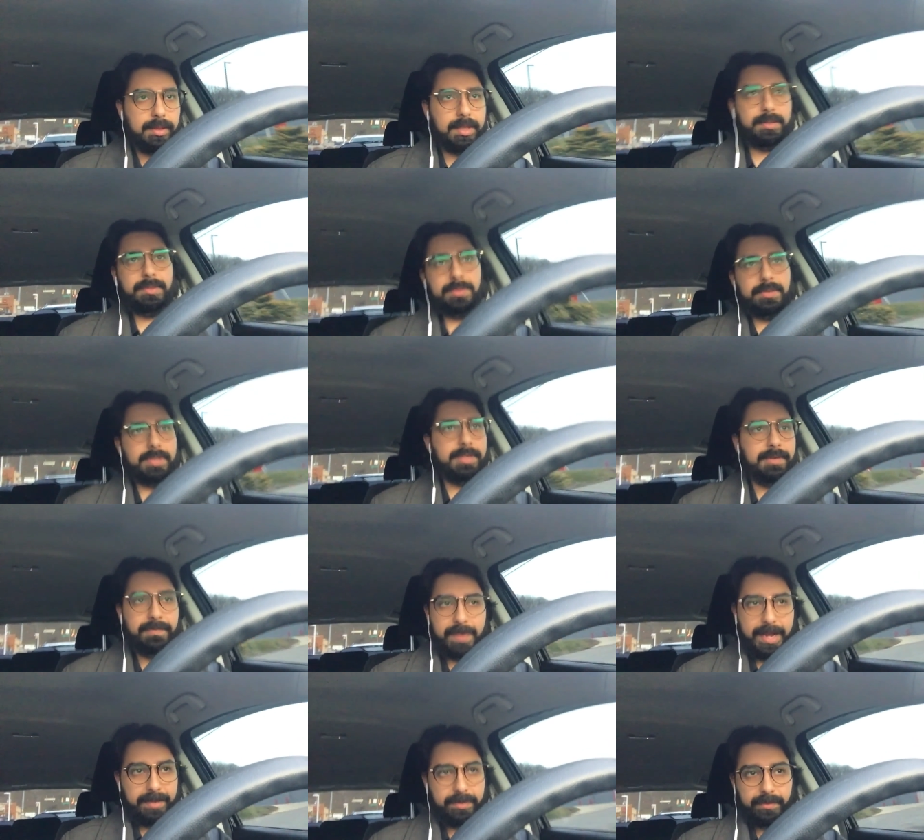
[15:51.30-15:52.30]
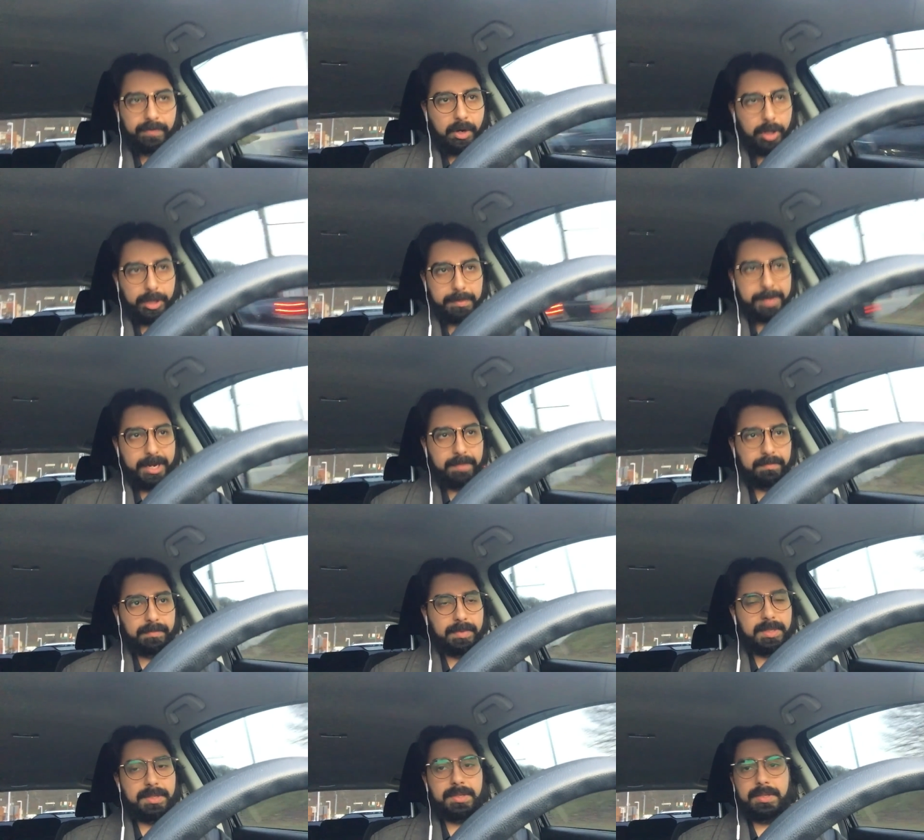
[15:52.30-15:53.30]
This is a divisive
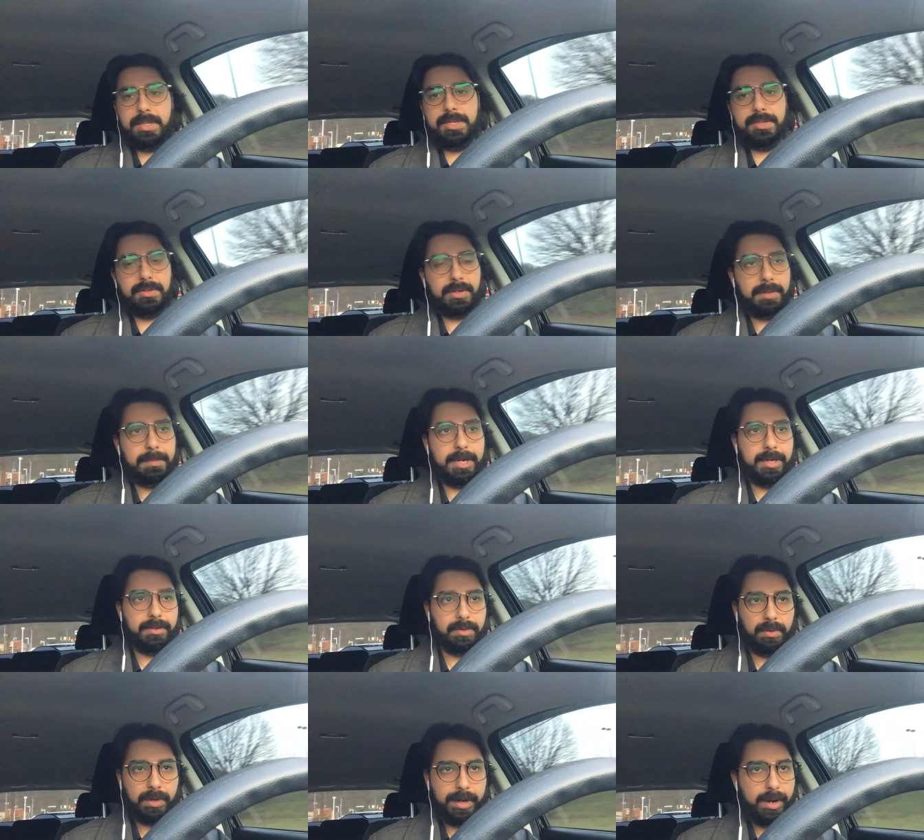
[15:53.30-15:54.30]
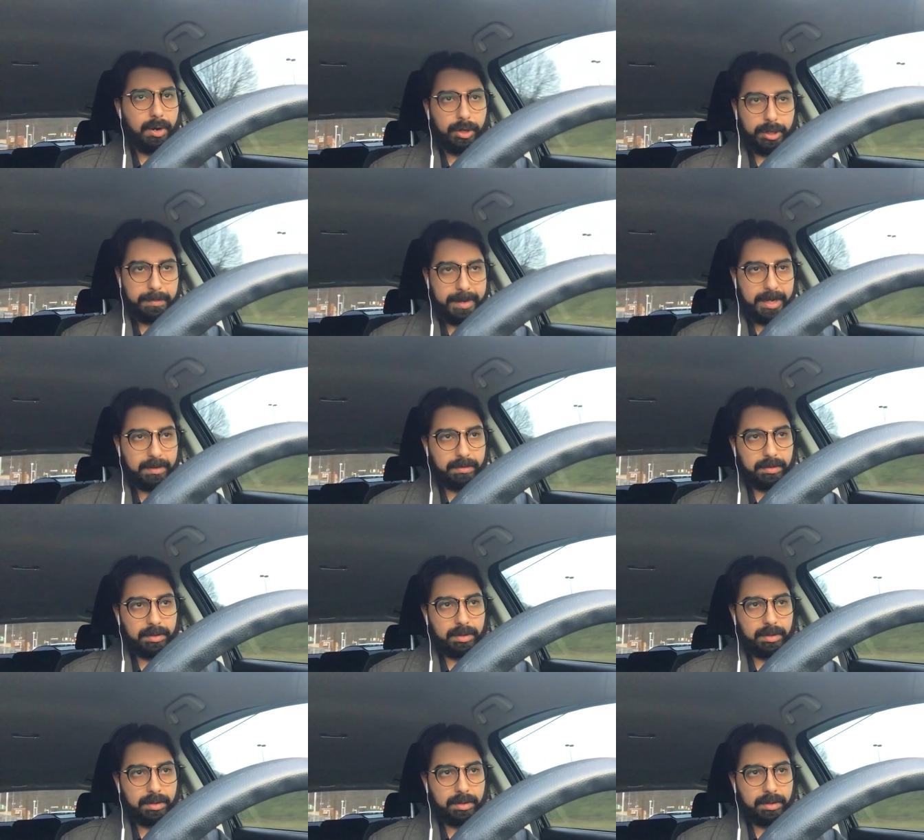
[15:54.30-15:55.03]
argument. This is a discriminatory argument.